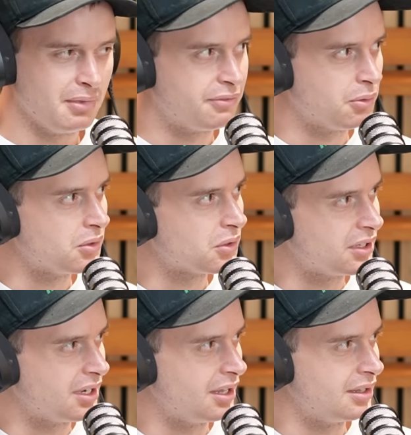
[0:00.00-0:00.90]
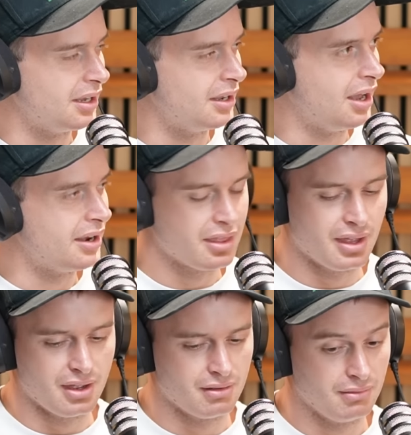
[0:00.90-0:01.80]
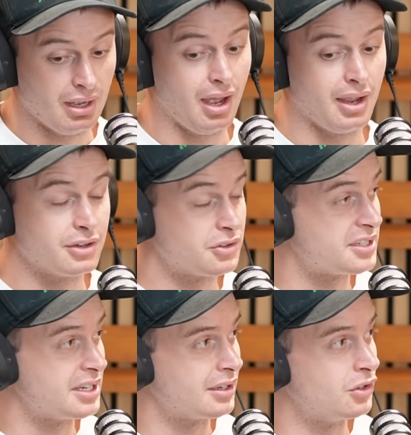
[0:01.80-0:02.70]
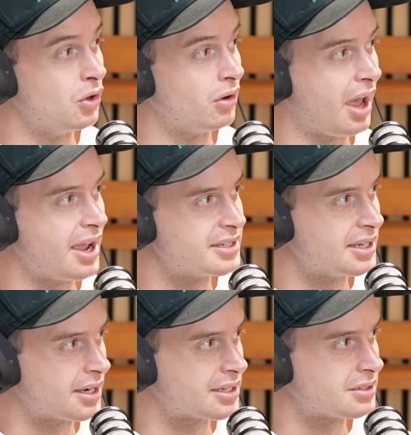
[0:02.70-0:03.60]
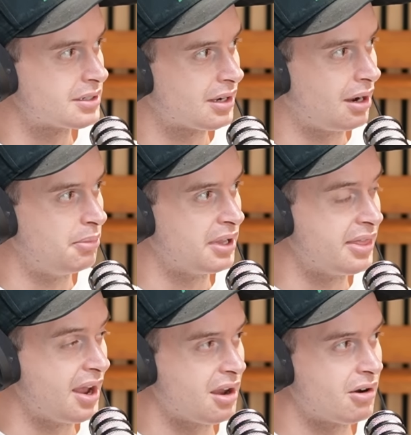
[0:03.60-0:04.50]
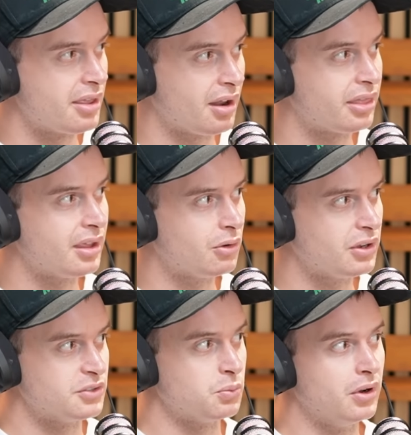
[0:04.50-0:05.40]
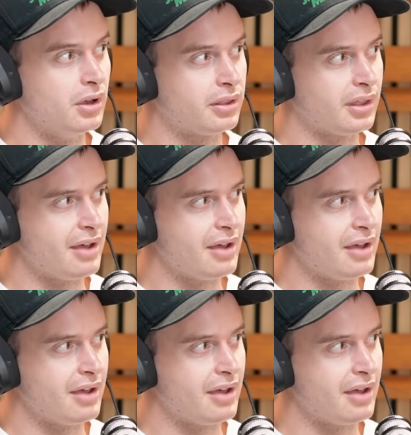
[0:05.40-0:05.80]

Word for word: if you want to look at a, a, another uh, interesting non-A S X company in that area that I think is worth